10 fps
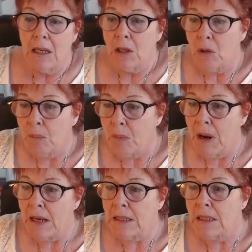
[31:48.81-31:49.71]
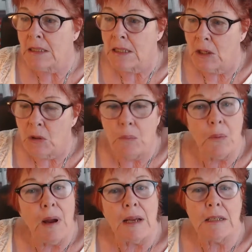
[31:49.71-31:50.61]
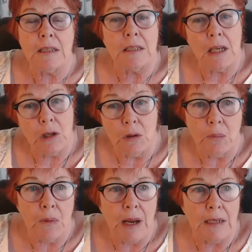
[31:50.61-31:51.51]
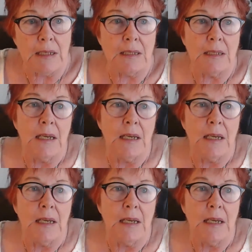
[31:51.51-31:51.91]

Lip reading: You practice and you practice and you practice.